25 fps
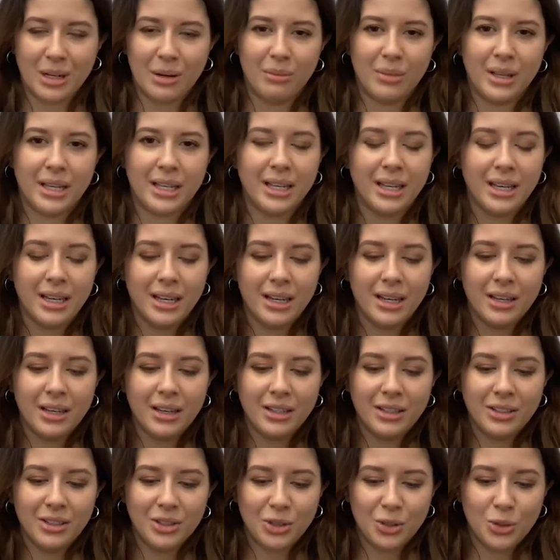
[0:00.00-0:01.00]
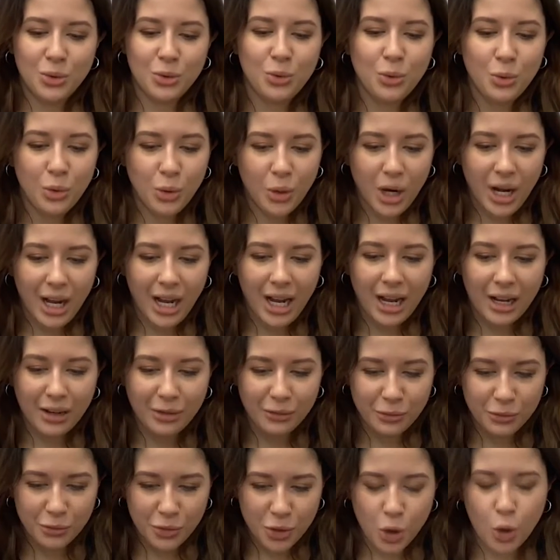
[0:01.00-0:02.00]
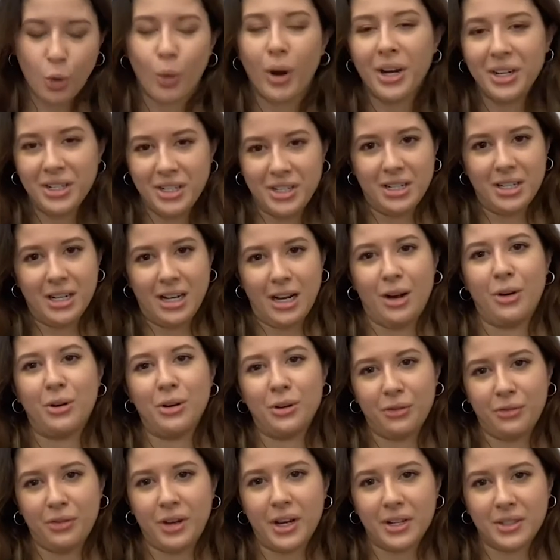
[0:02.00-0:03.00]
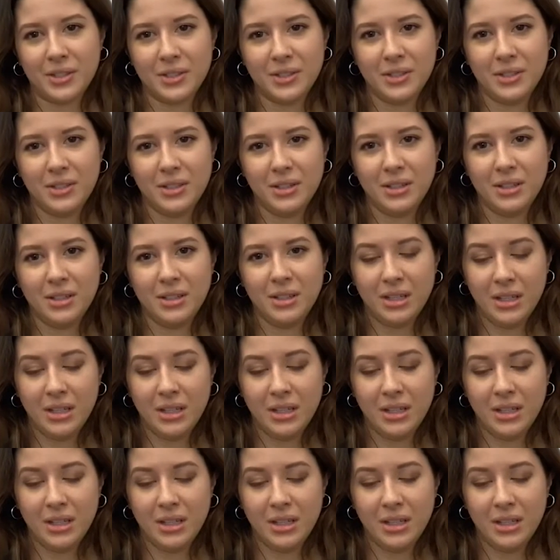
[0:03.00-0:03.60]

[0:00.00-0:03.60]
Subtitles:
I'm like, you have no idea how it affects